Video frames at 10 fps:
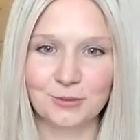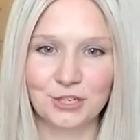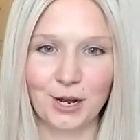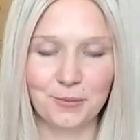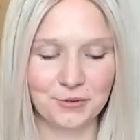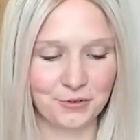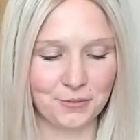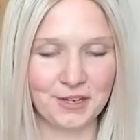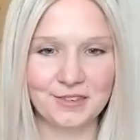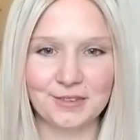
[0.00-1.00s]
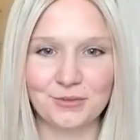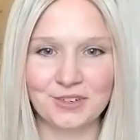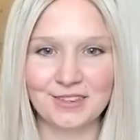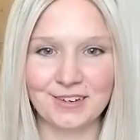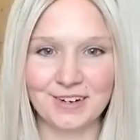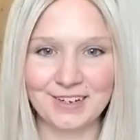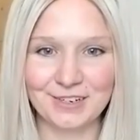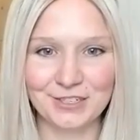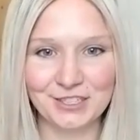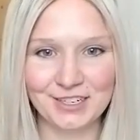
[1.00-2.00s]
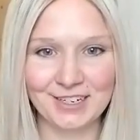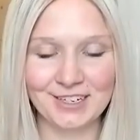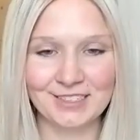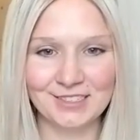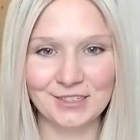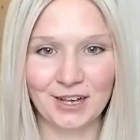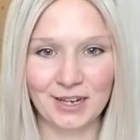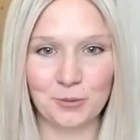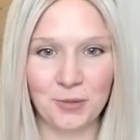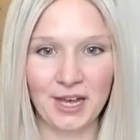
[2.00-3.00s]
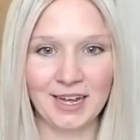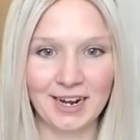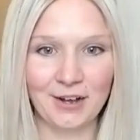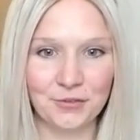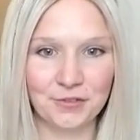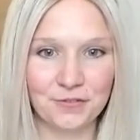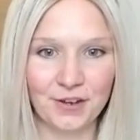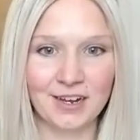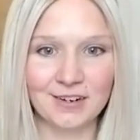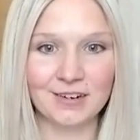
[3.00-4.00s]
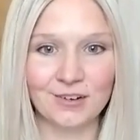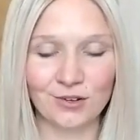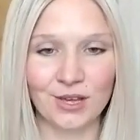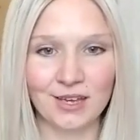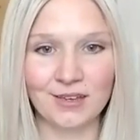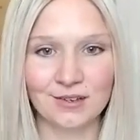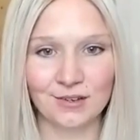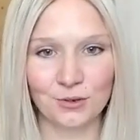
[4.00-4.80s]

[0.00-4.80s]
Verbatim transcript: drop, and roll method with our energy hands to kind of pat out the fire, okay?